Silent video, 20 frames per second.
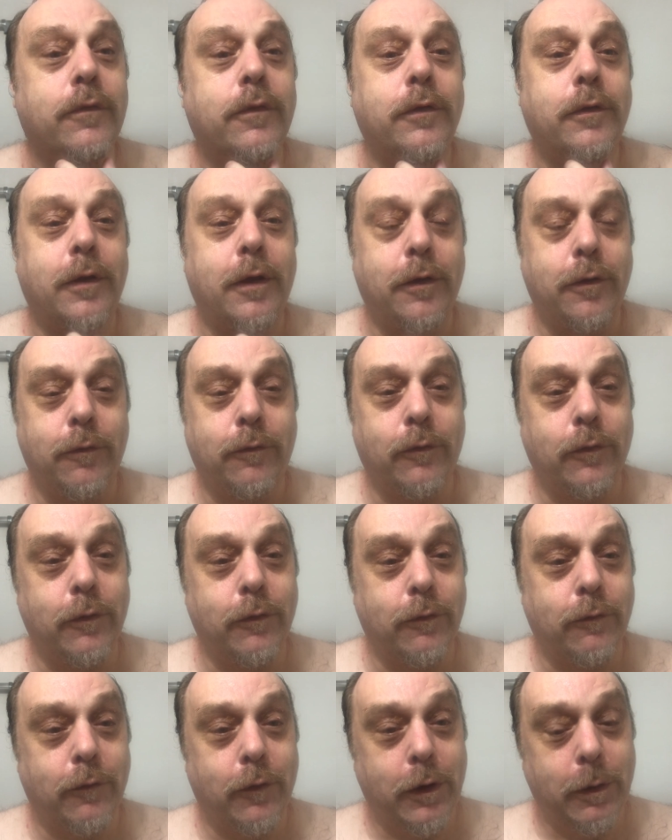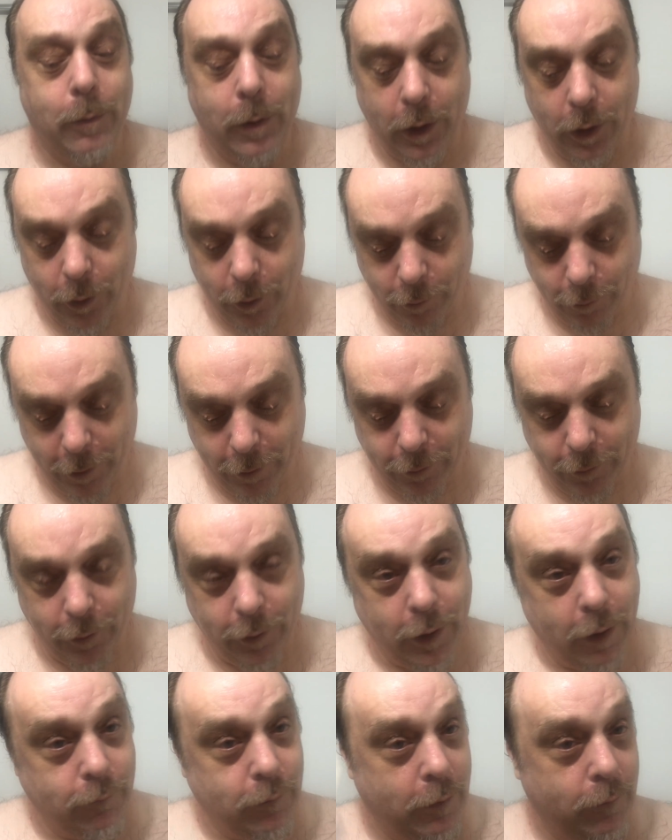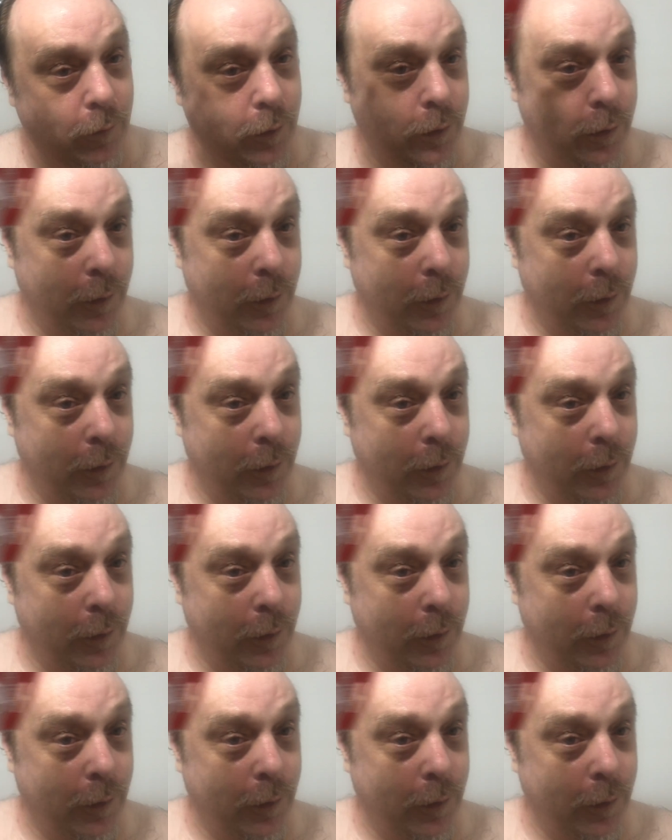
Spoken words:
and I usually use a very mild razor. I've never